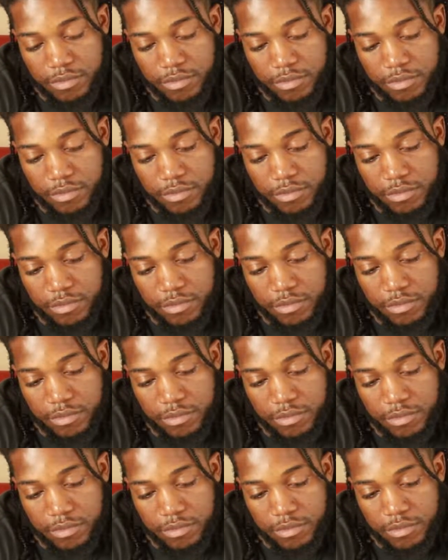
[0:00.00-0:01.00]

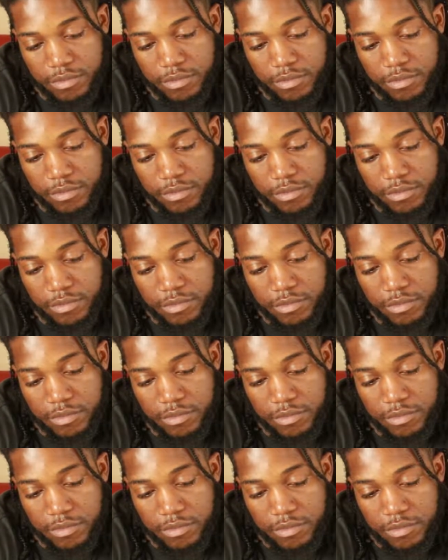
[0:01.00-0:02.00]

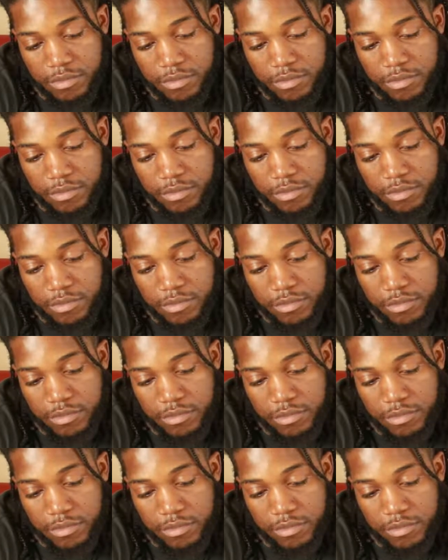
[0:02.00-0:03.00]

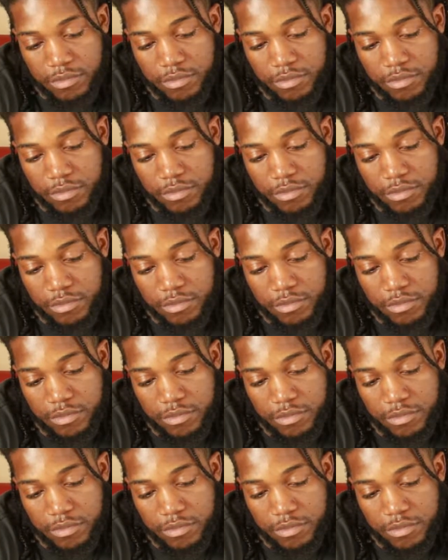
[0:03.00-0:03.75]
No words are spoken by the person on screen.